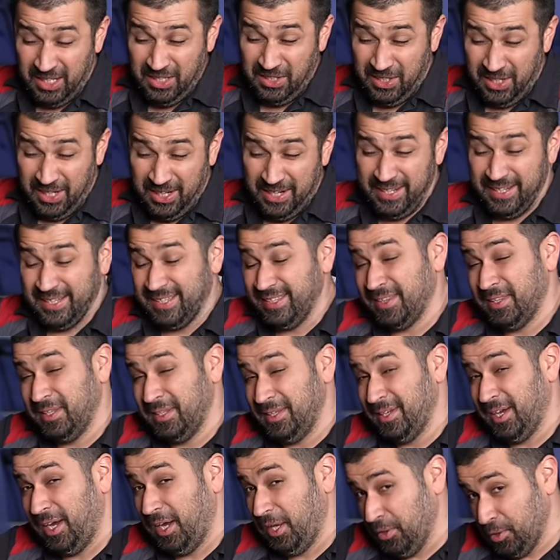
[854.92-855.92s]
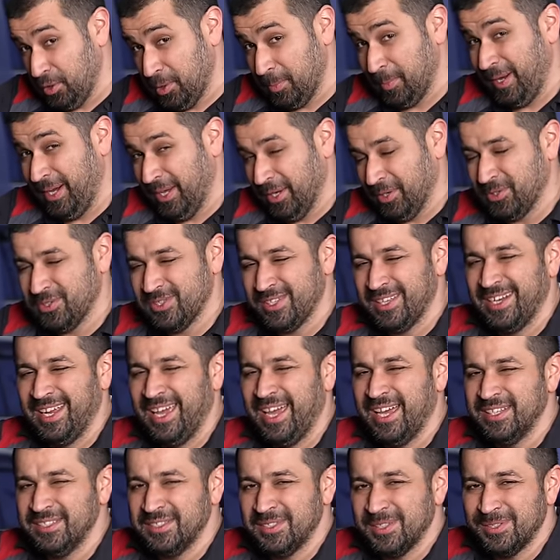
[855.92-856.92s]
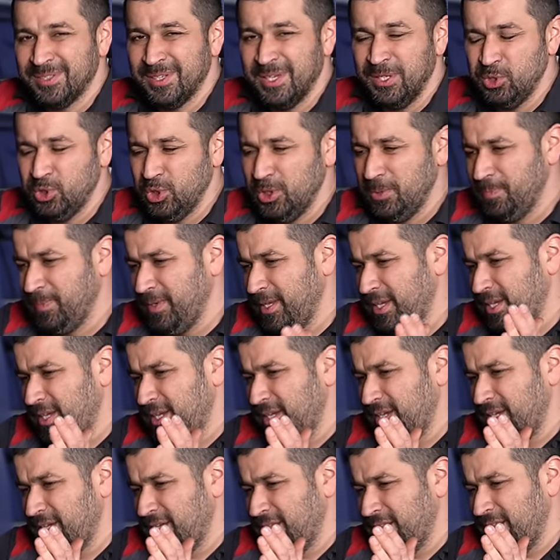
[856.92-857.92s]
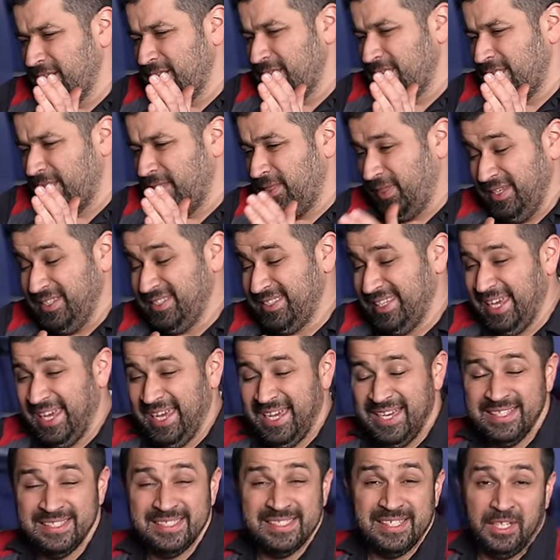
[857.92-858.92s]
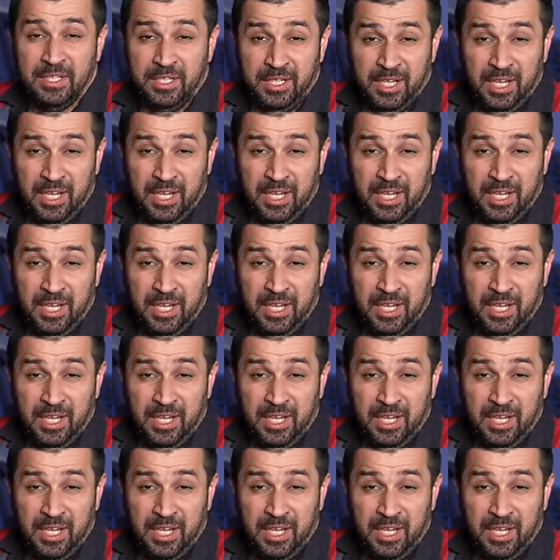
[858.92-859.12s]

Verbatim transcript: Unlike the other models that has this engine, this has an